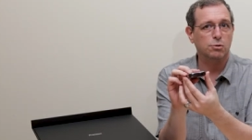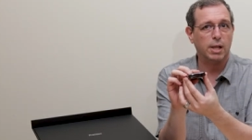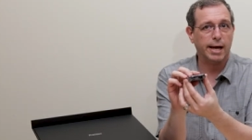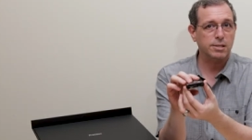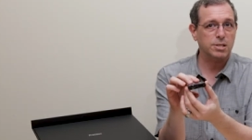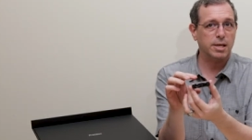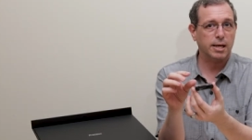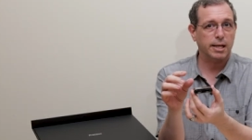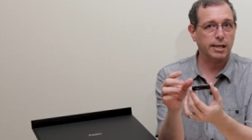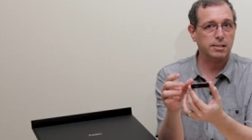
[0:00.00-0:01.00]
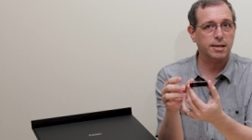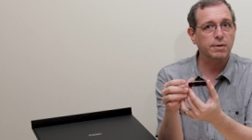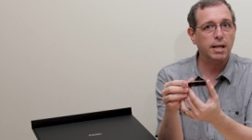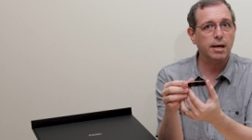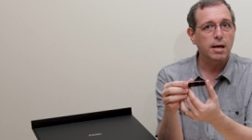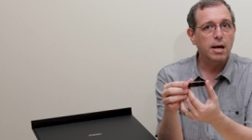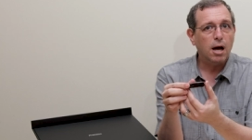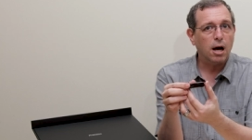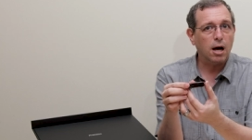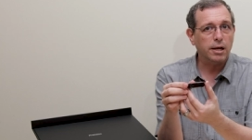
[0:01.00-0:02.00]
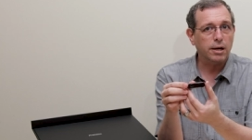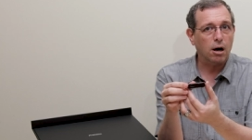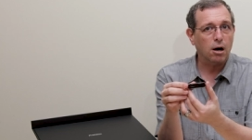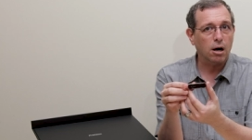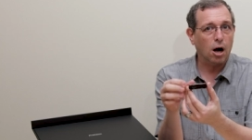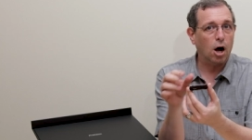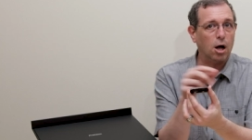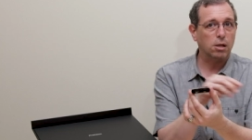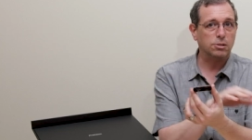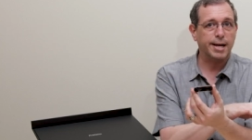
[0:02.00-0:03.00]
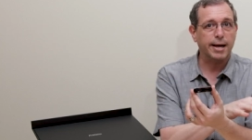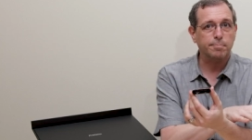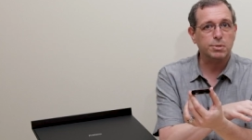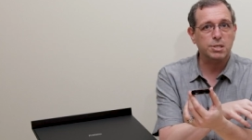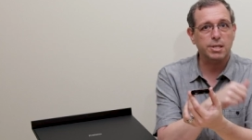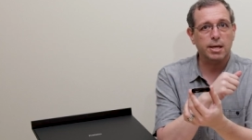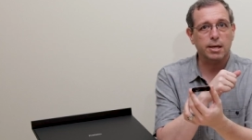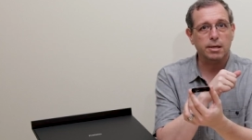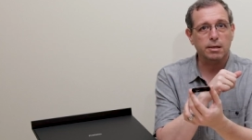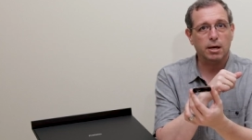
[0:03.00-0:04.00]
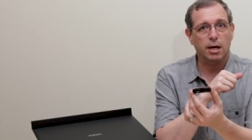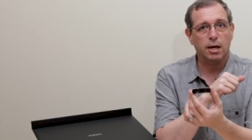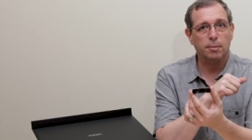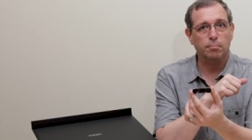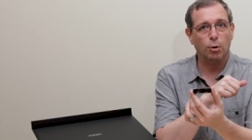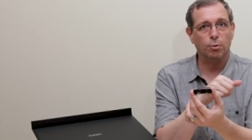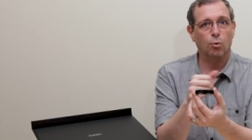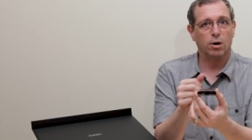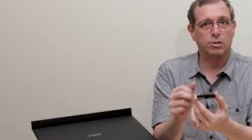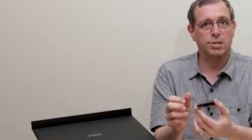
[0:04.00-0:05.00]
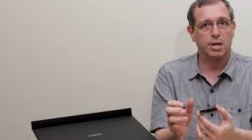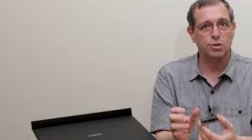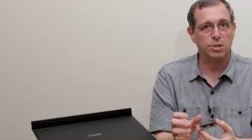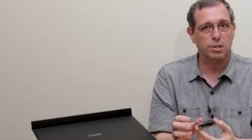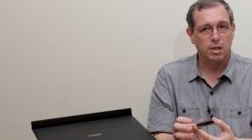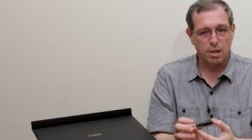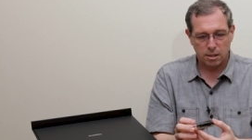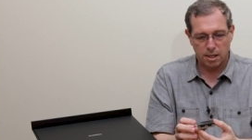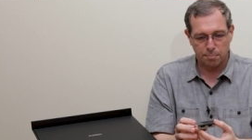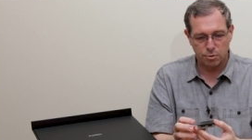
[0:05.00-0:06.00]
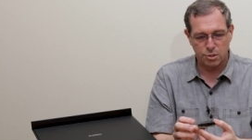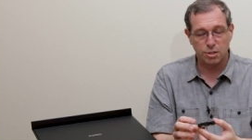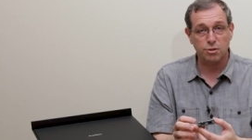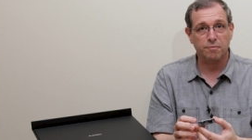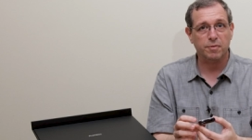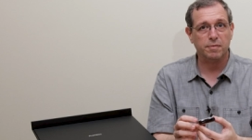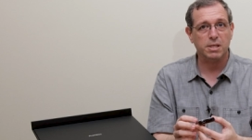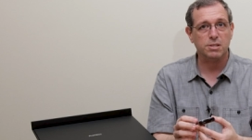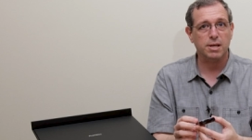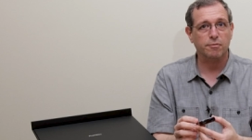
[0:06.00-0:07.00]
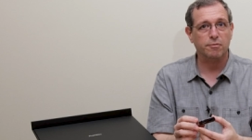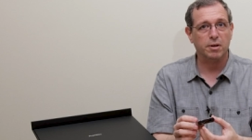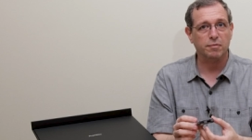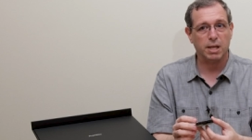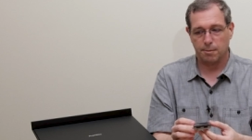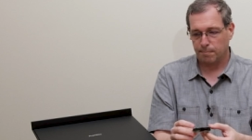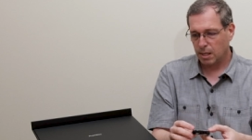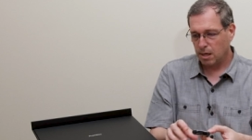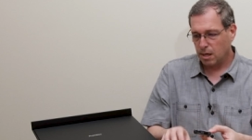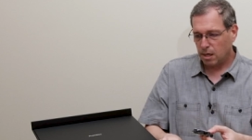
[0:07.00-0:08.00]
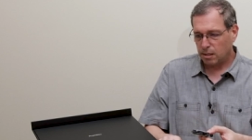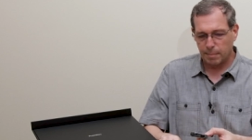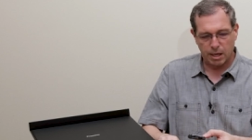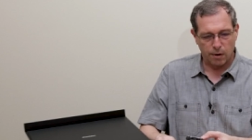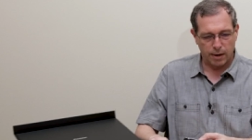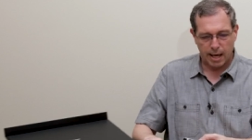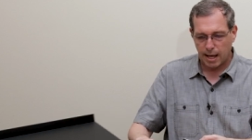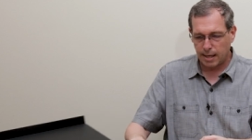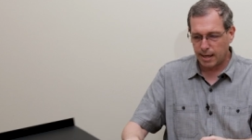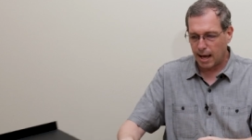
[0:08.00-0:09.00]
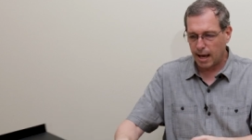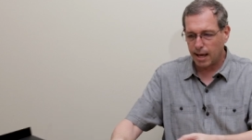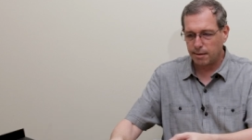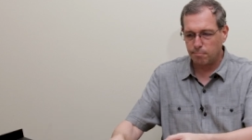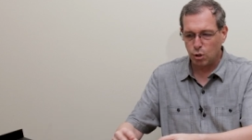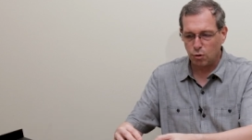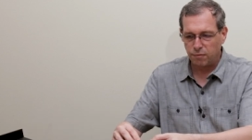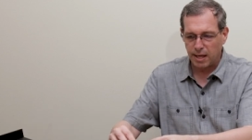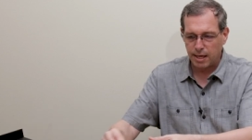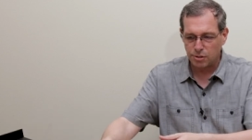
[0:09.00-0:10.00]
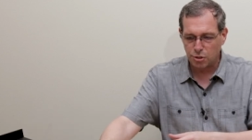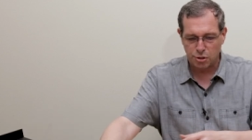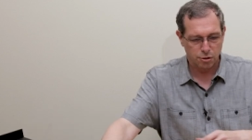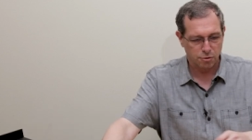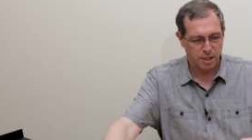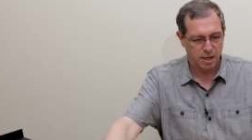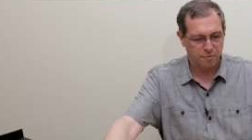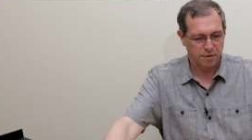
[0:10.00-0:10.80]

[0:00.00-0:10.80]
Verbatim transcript: you legacy connectivity on our all Type-C um, mobile workstation, the Precision 5750. Let me go ahead and move into the